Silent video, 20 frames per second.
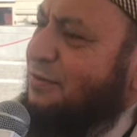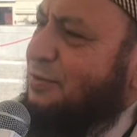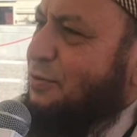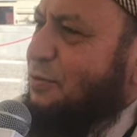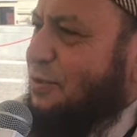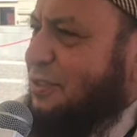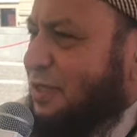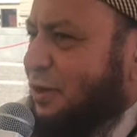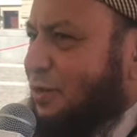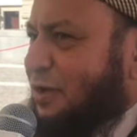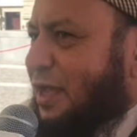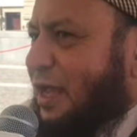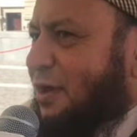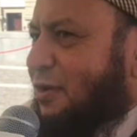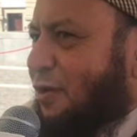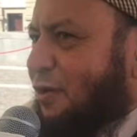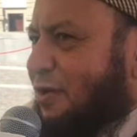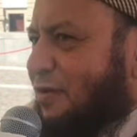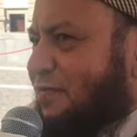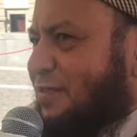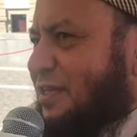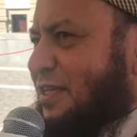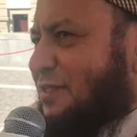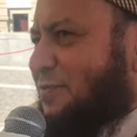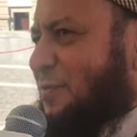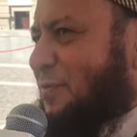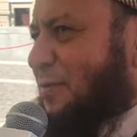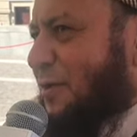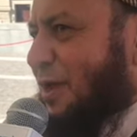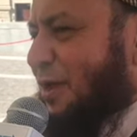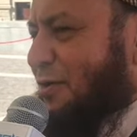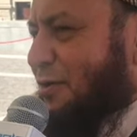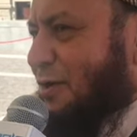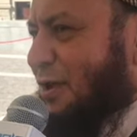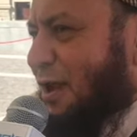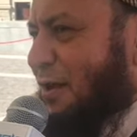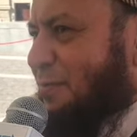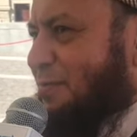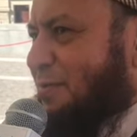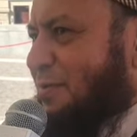So you say, okay, all of these people are
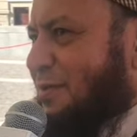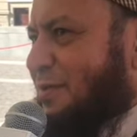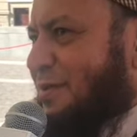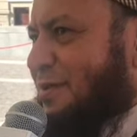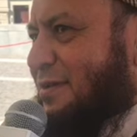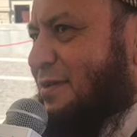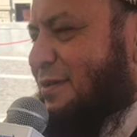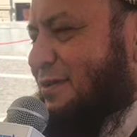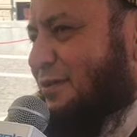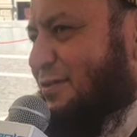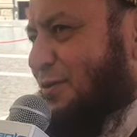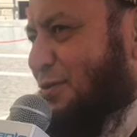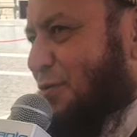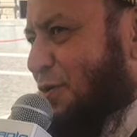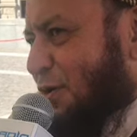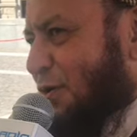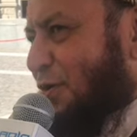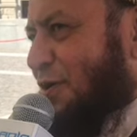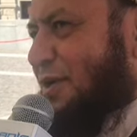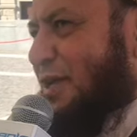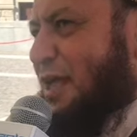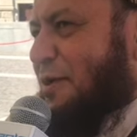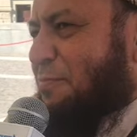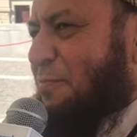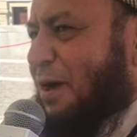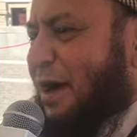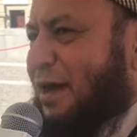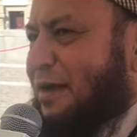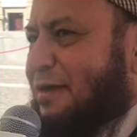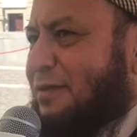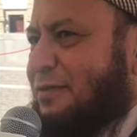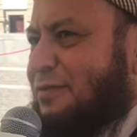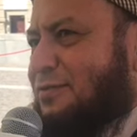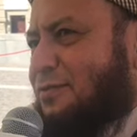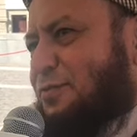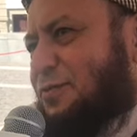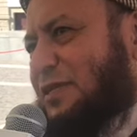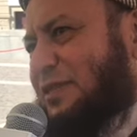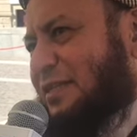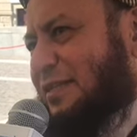corrupt, so we don't take part,
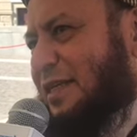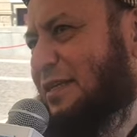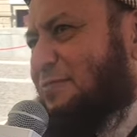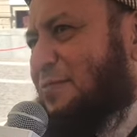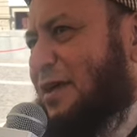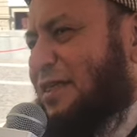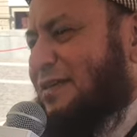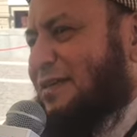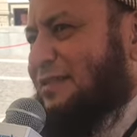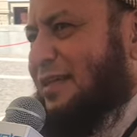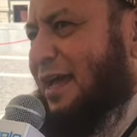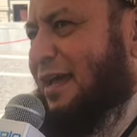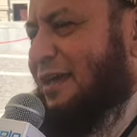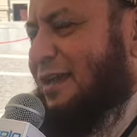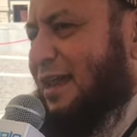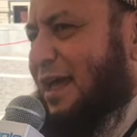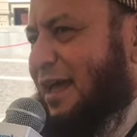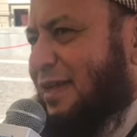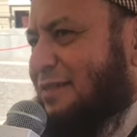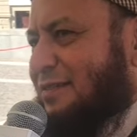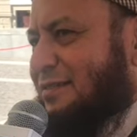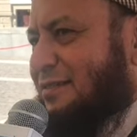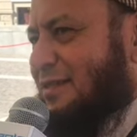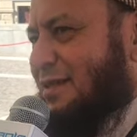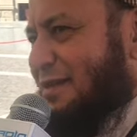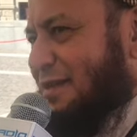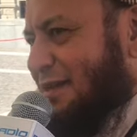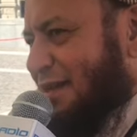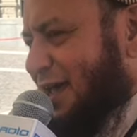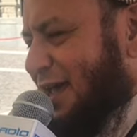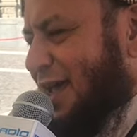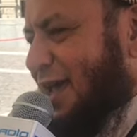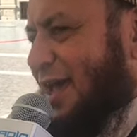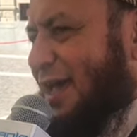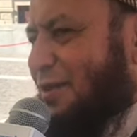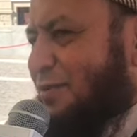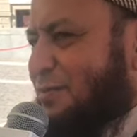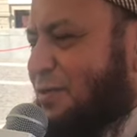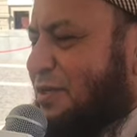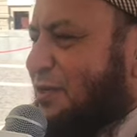so we sit by the sidelines
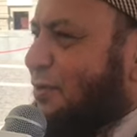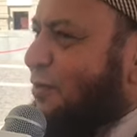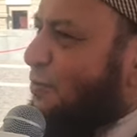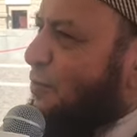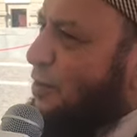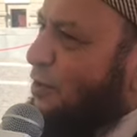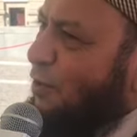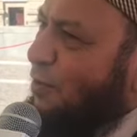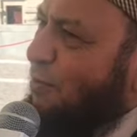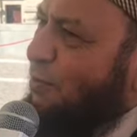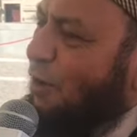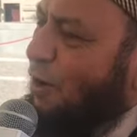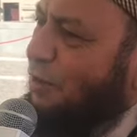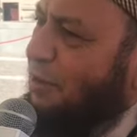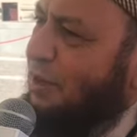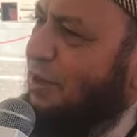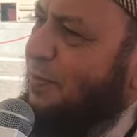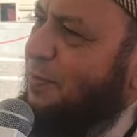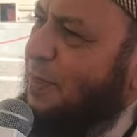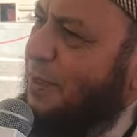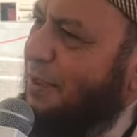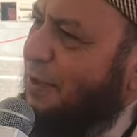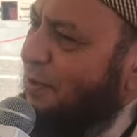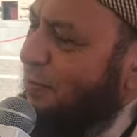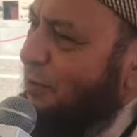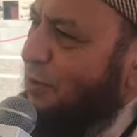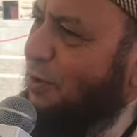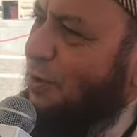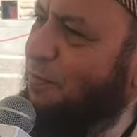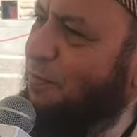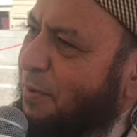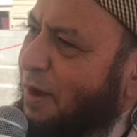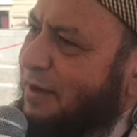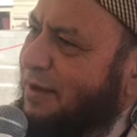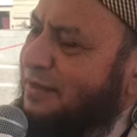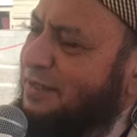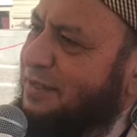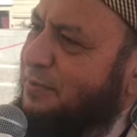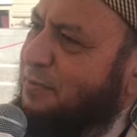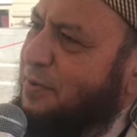and we don't bother, we
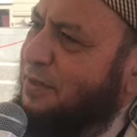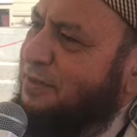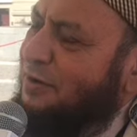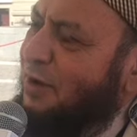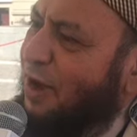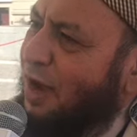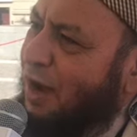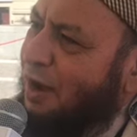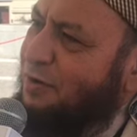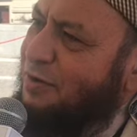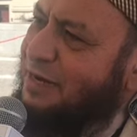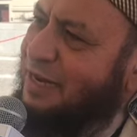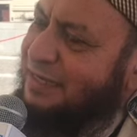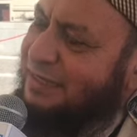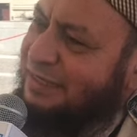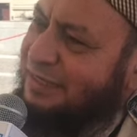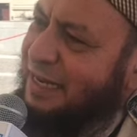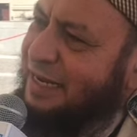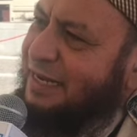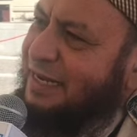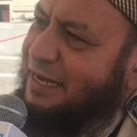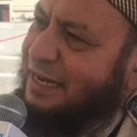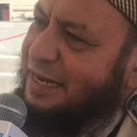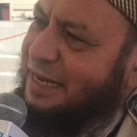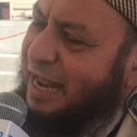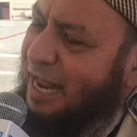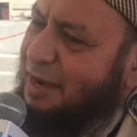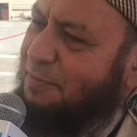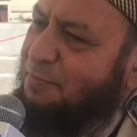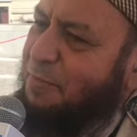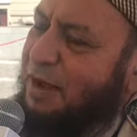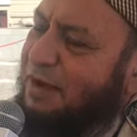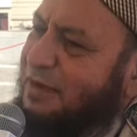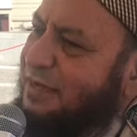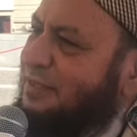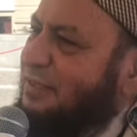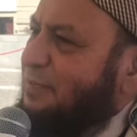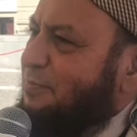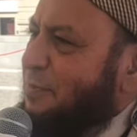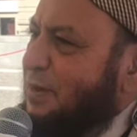participate. So how does that
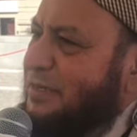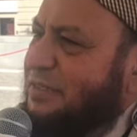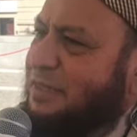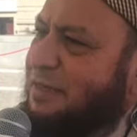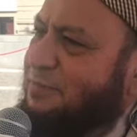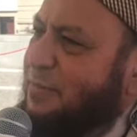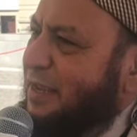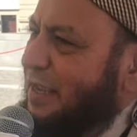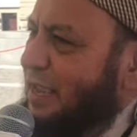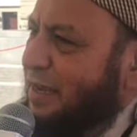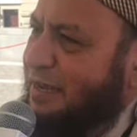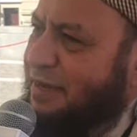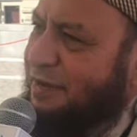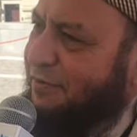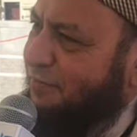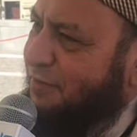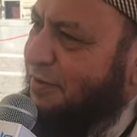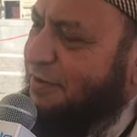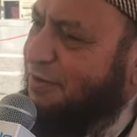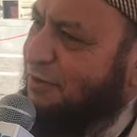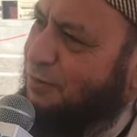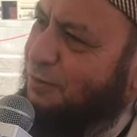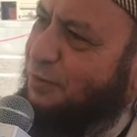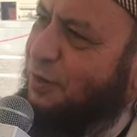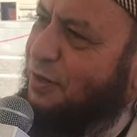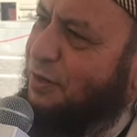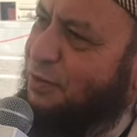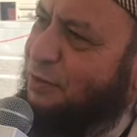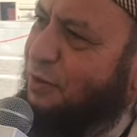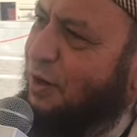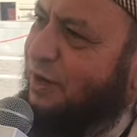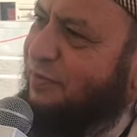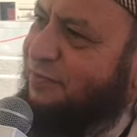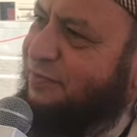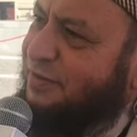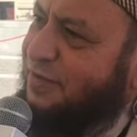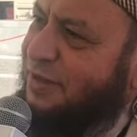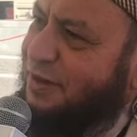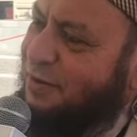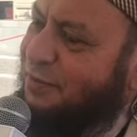non-participation make any difference to
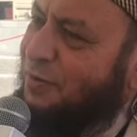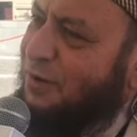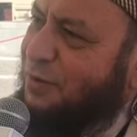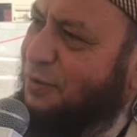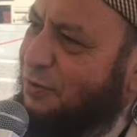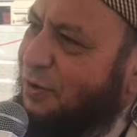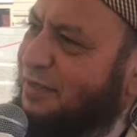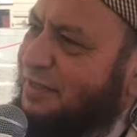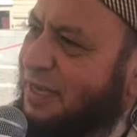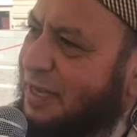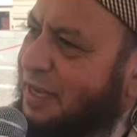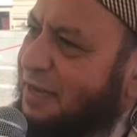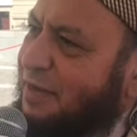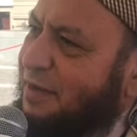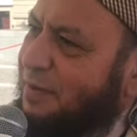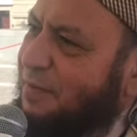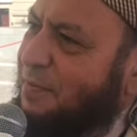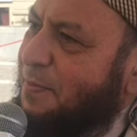what you are saying?